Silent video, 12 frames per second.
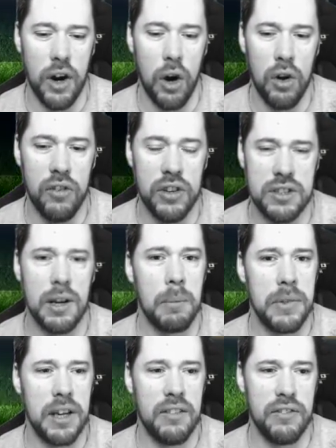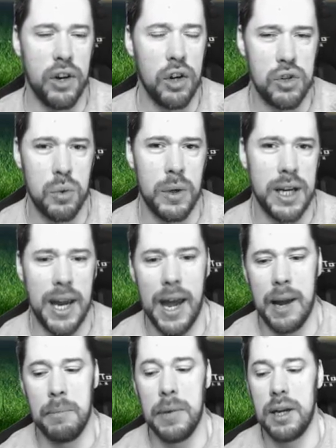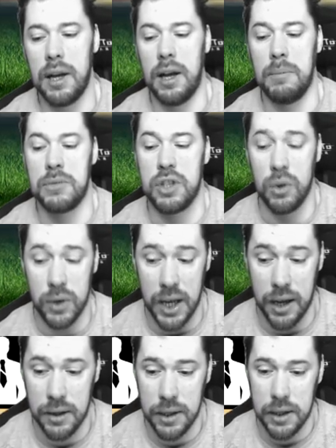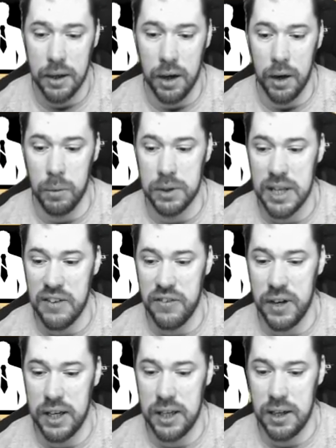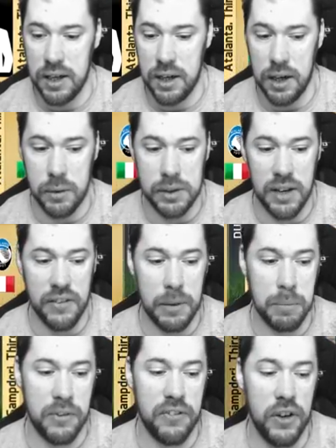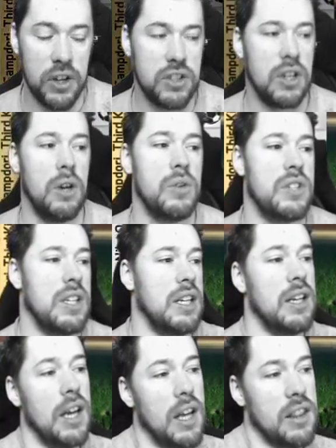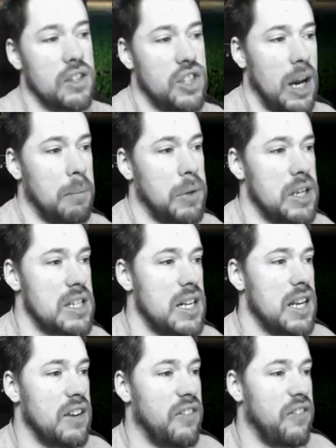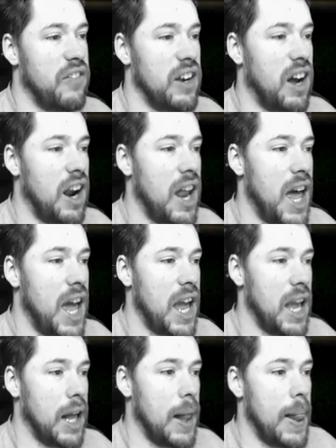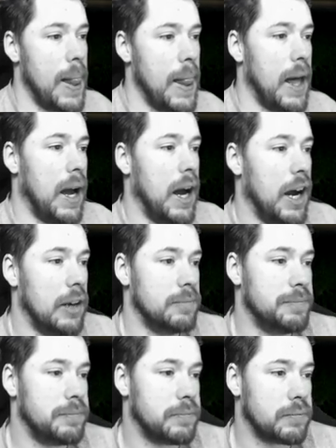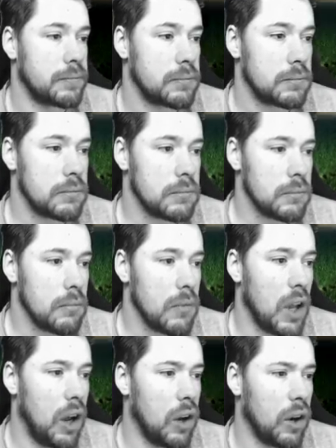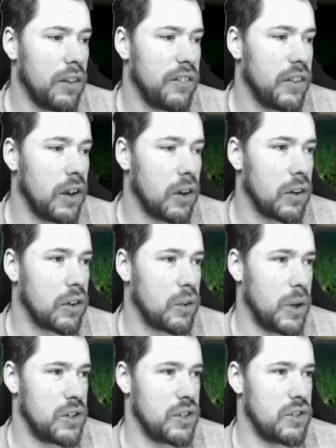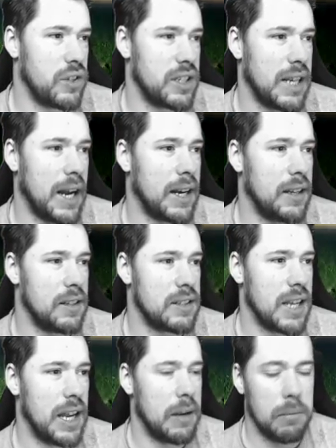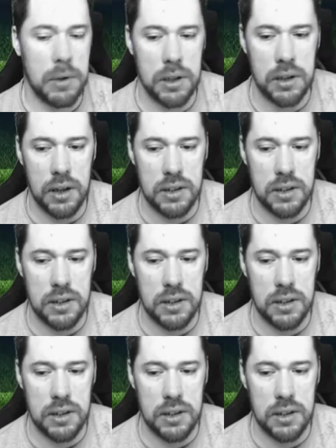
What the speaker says: over something virtual in a game. So yeah, I would definitely prefer to go see the Champions League finale. A lot of the questions are exactly the same and